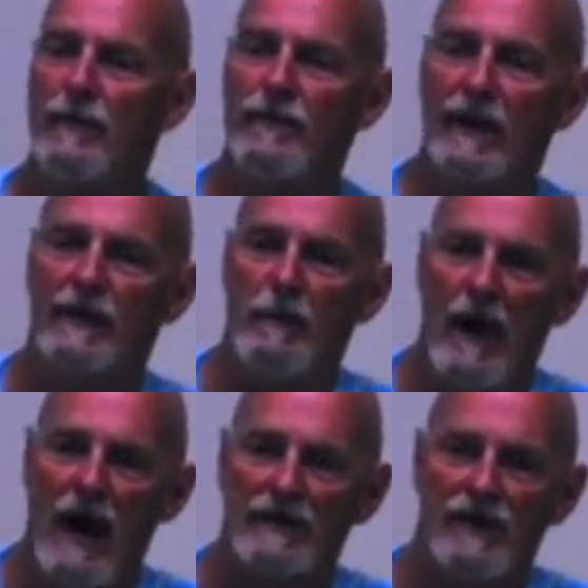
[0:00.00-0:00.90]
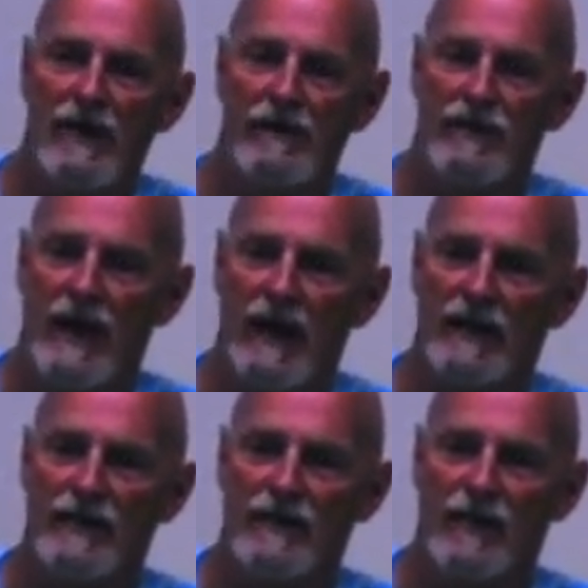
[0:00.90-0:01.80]
affect a positive
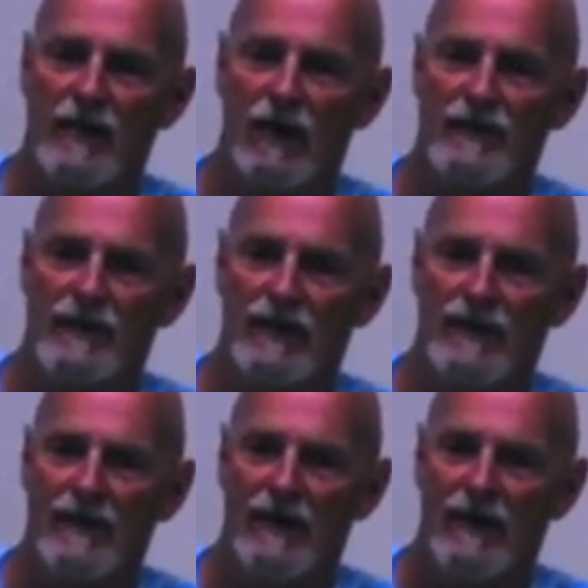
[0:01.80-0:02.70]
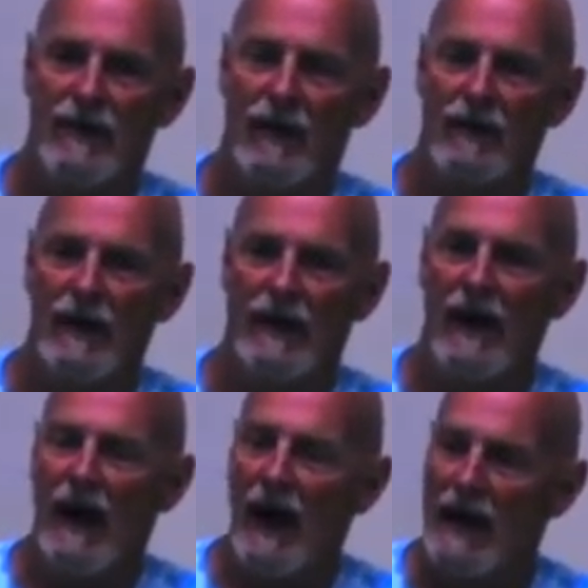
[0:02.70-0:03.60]
change in your culture, okay?